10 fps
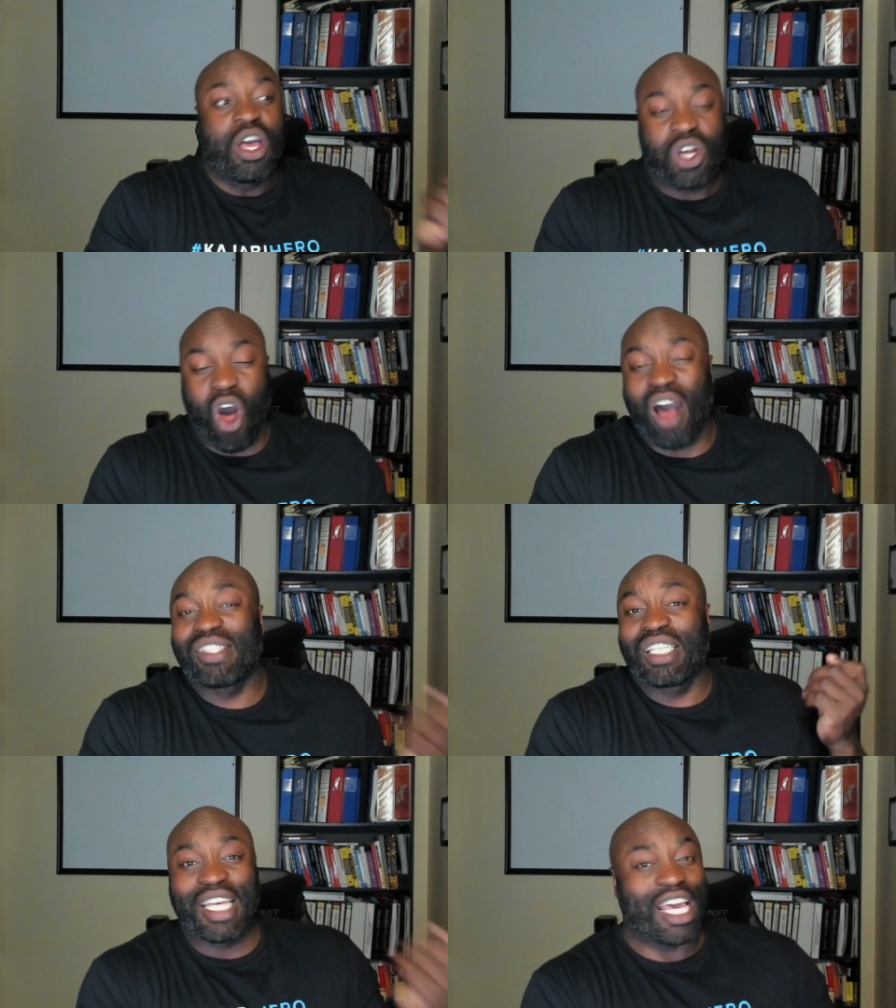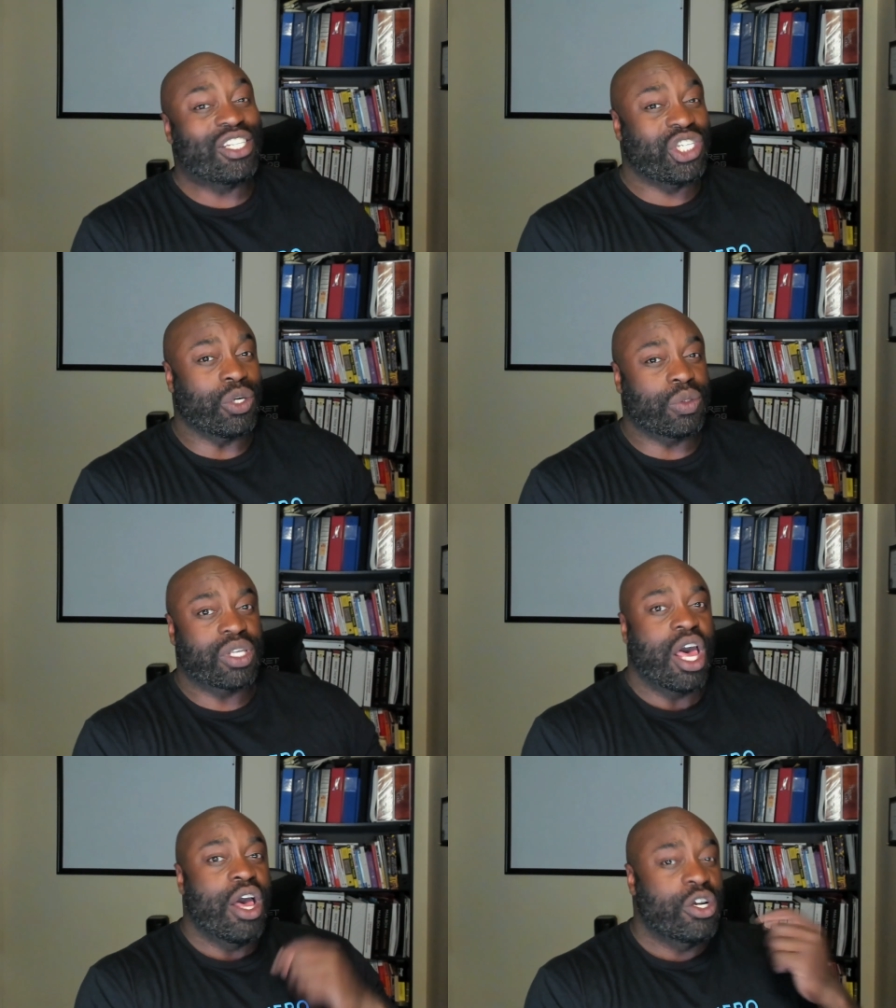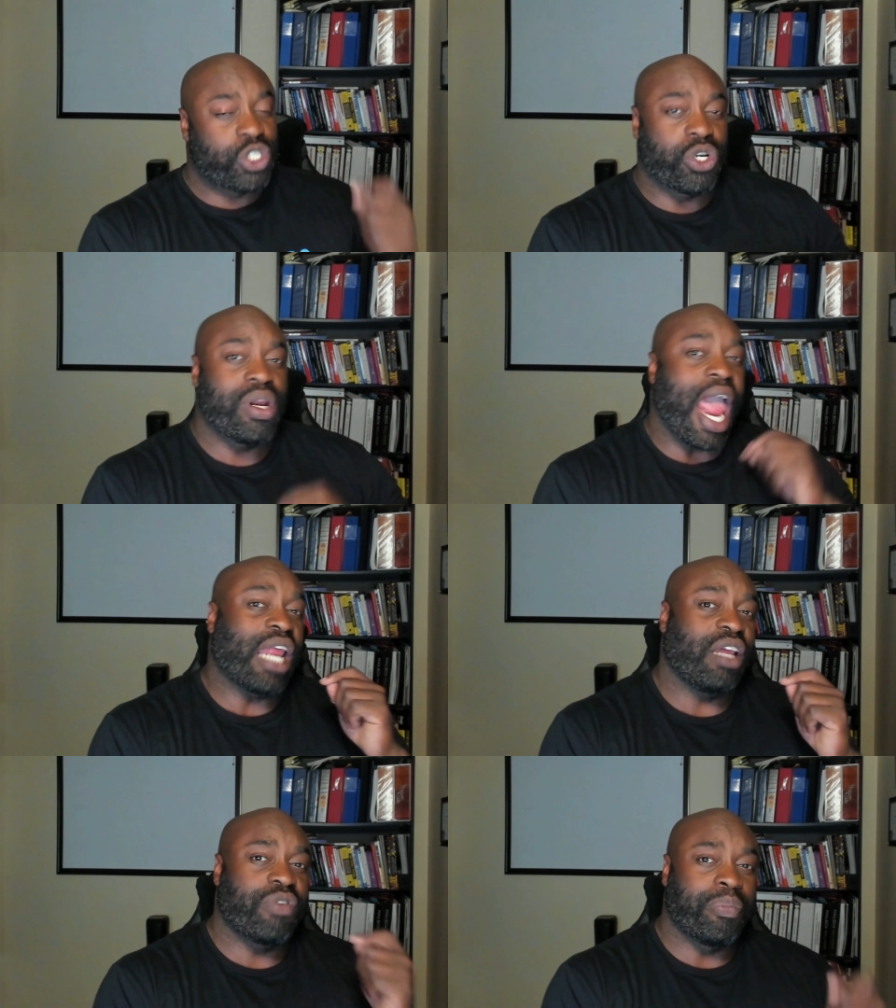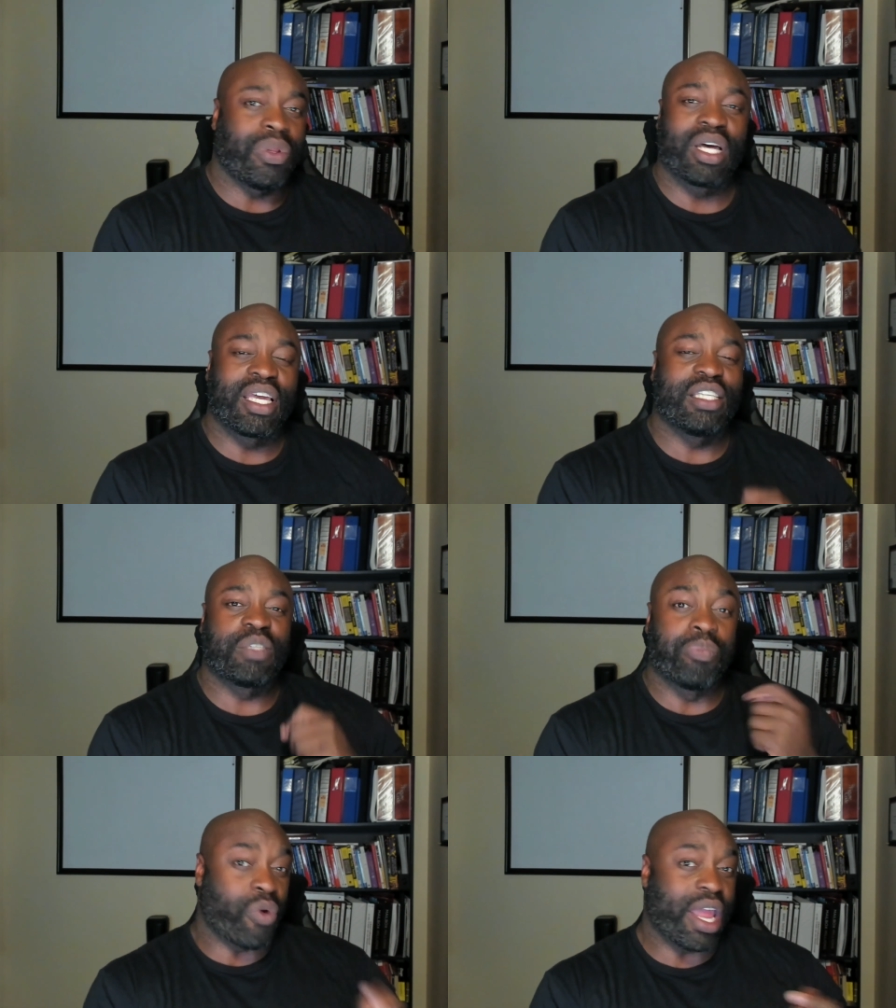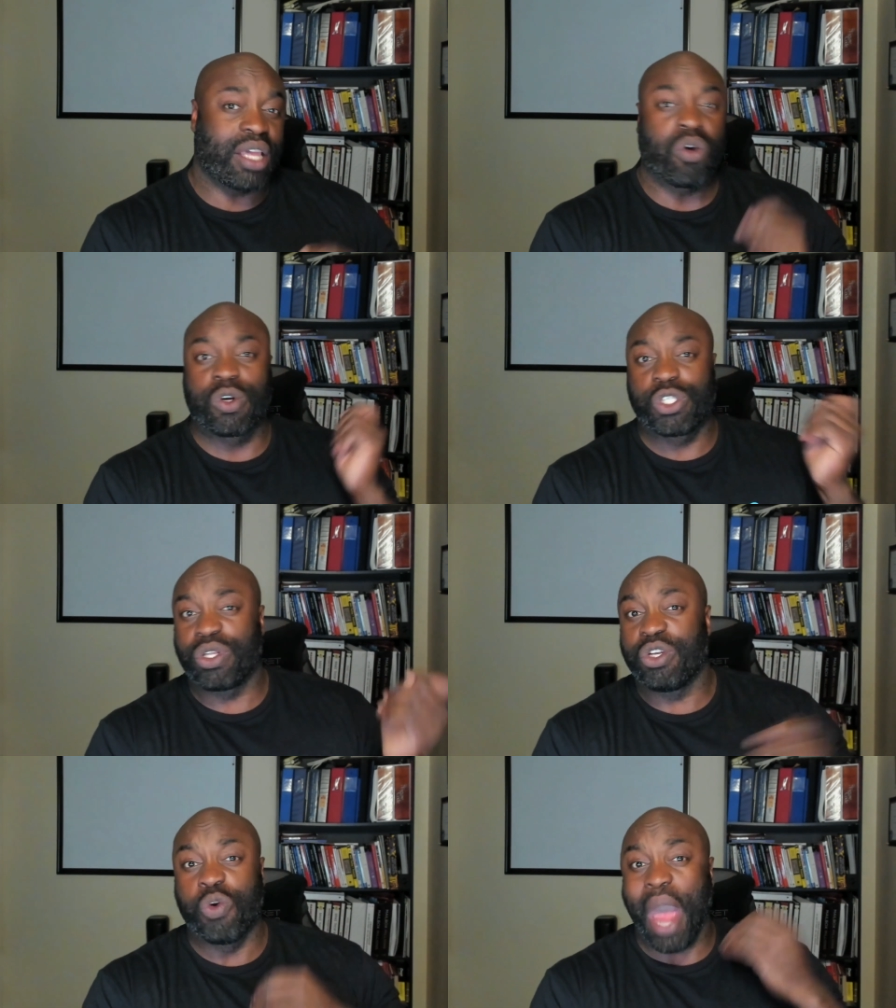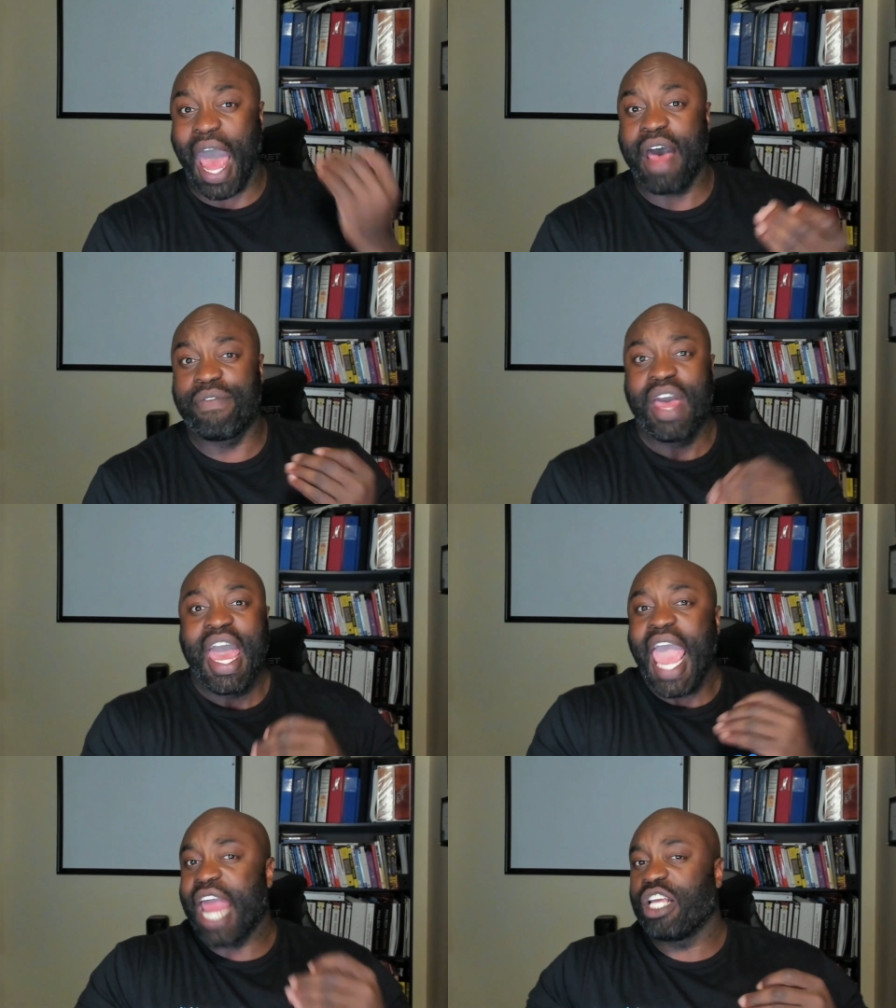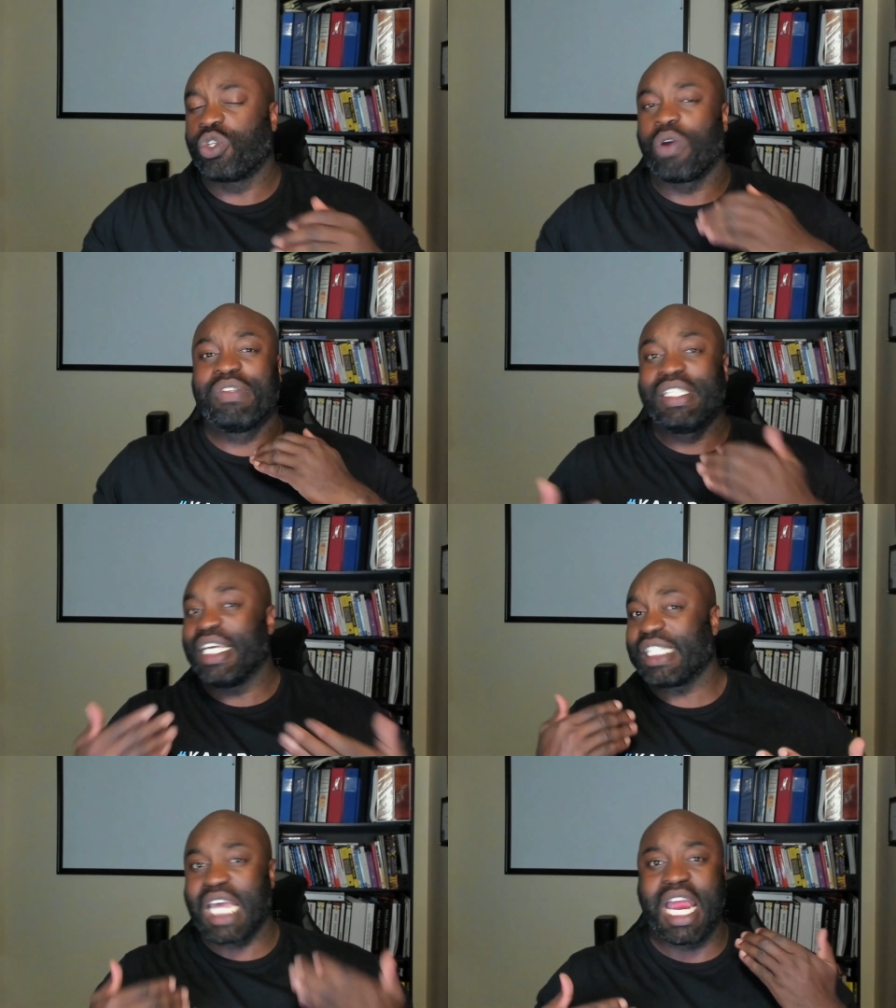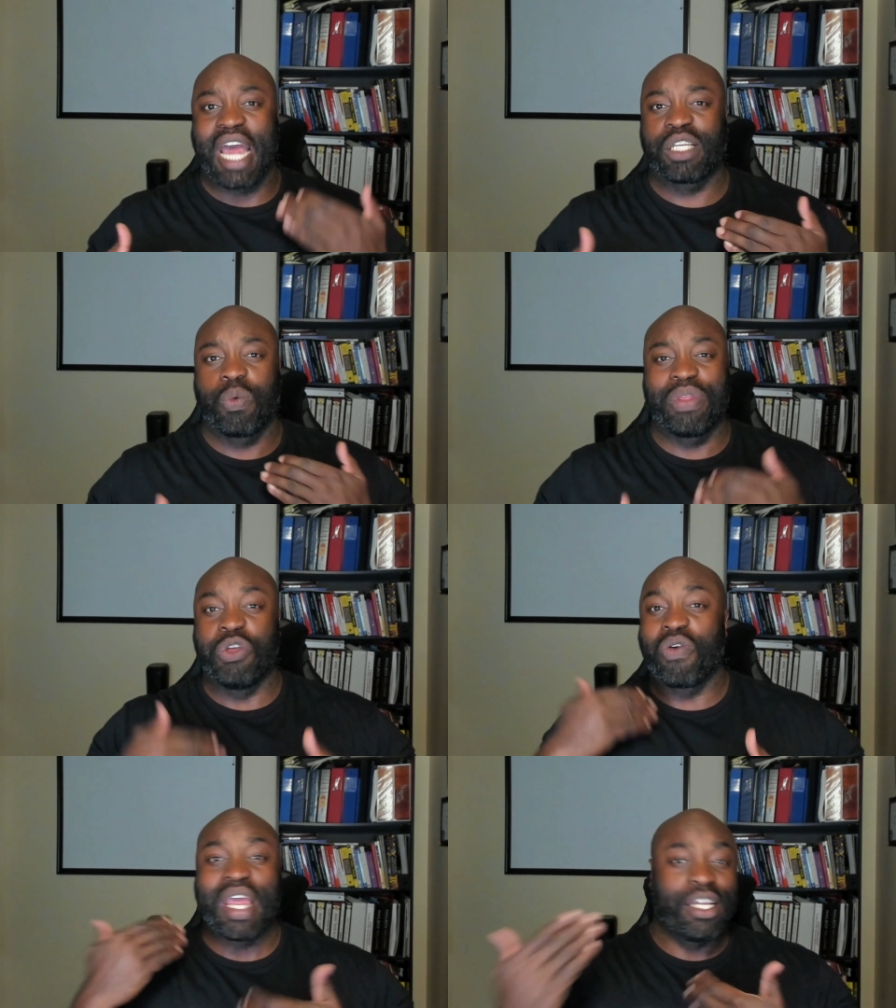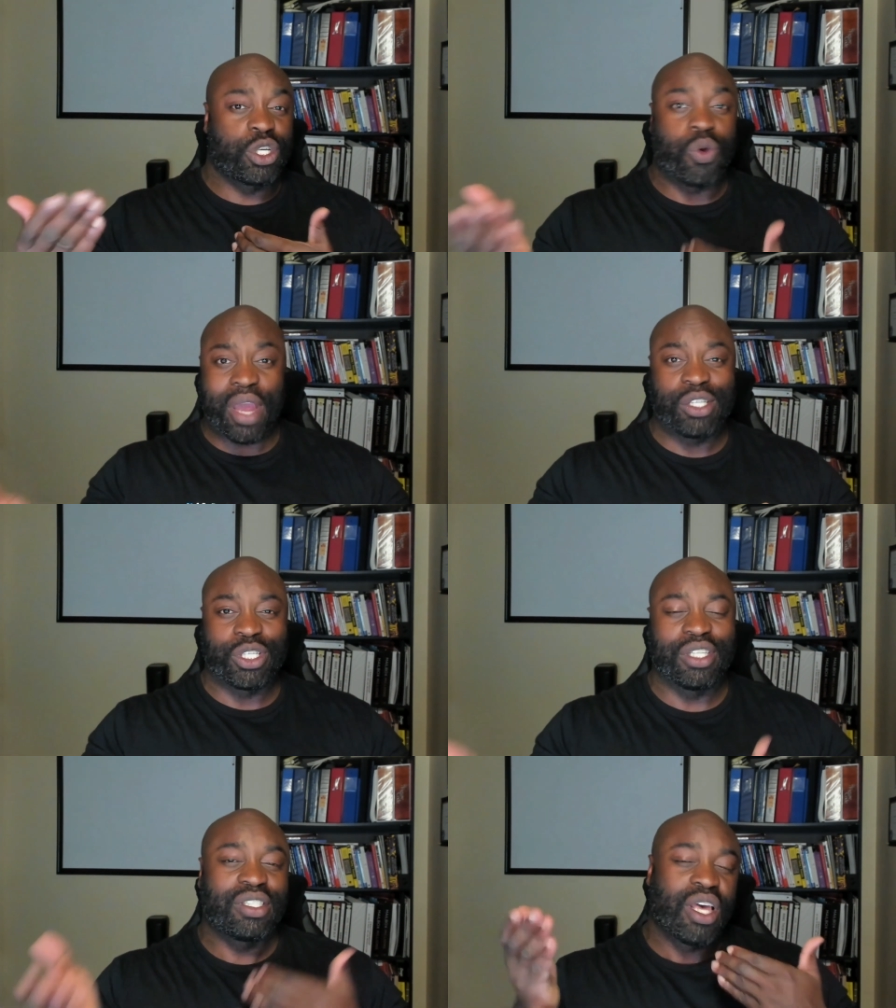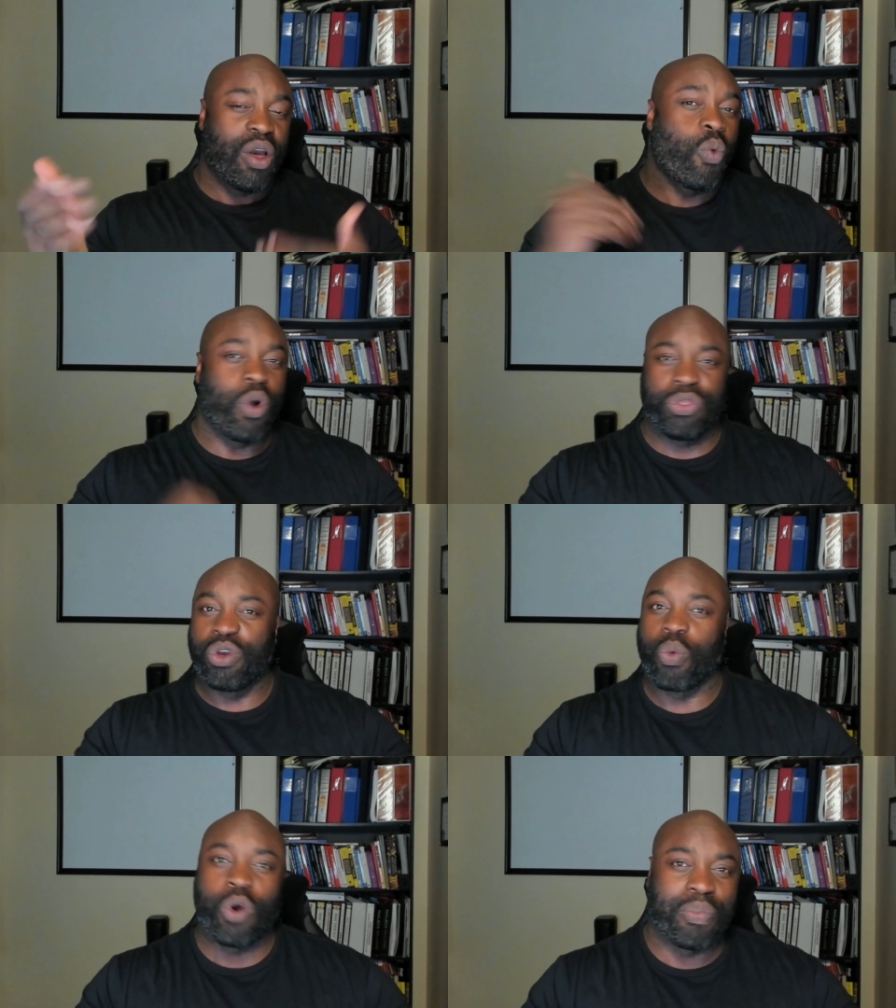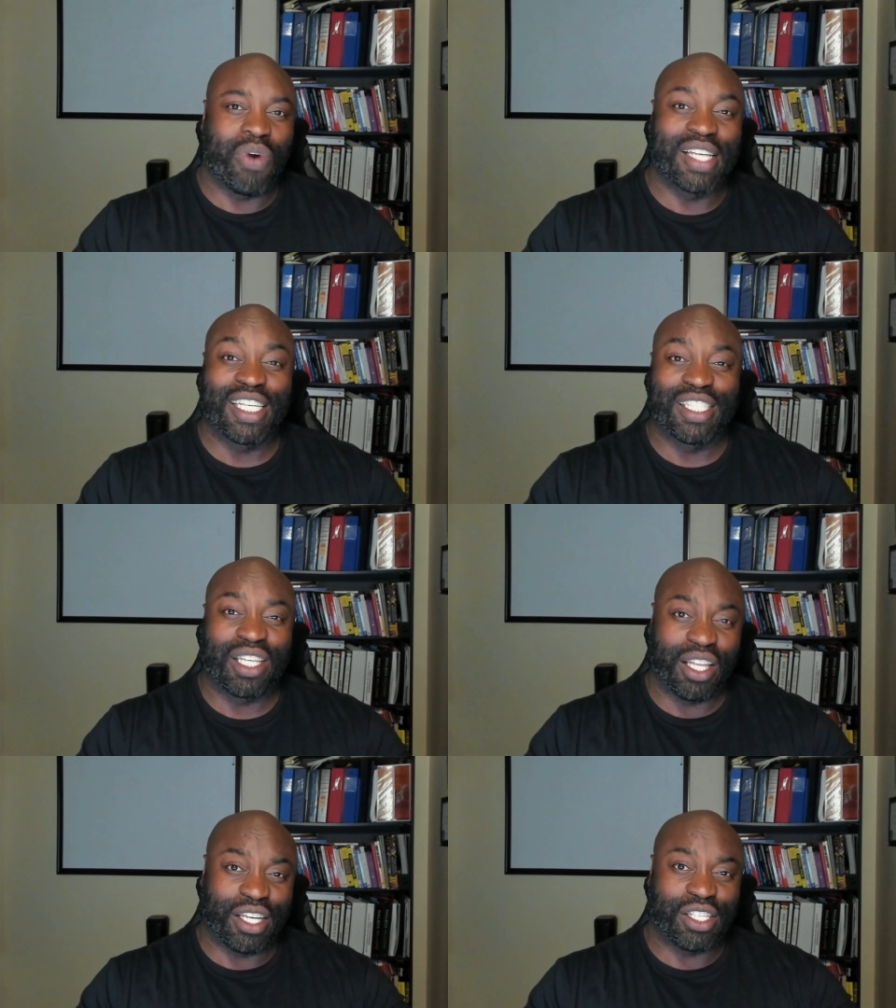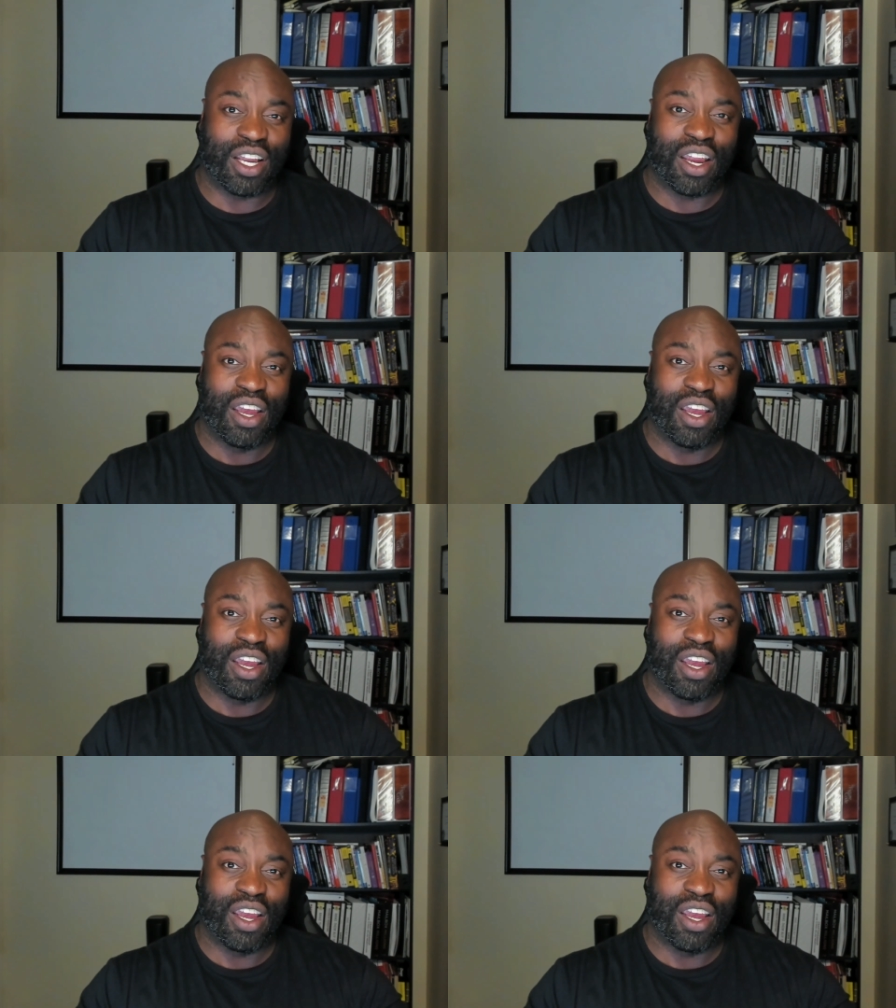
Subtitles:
costly issues should any of the plugins break or should you have any sort of disconnect with your integrations with your WordPress installation.